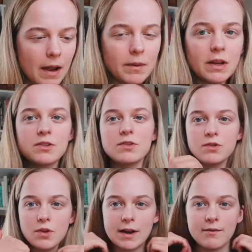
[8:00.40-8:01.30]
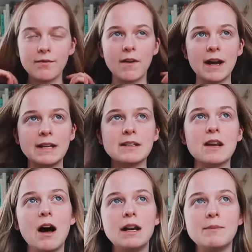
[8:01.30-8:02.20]
I'm going to try and find
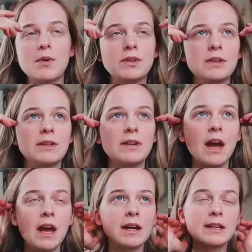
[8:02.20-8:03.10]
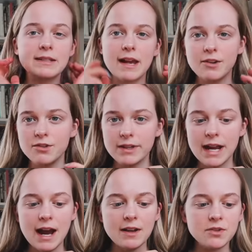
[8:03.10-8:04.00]
an early modern secretary
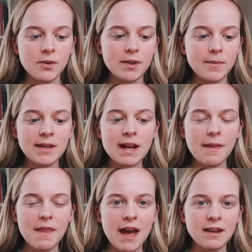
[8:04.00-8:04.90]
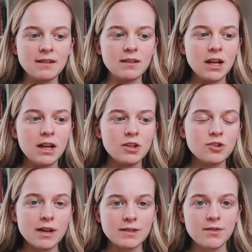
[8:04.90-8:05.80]
hand document and then
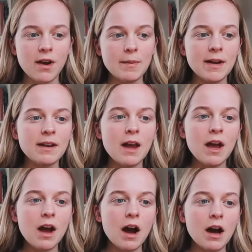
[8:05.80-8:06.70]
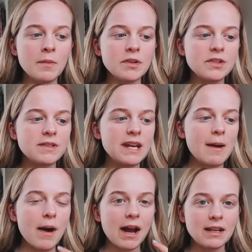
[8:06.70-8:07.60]
transcribe it just to
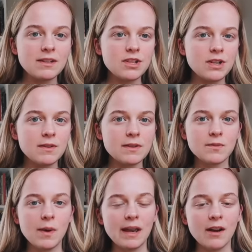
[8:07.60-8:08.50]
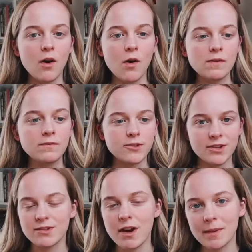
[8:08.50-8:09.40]
get back into the swing of
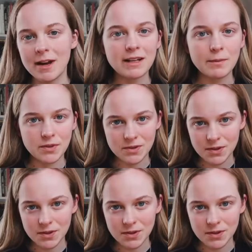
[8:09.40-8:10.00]
transcribing early modern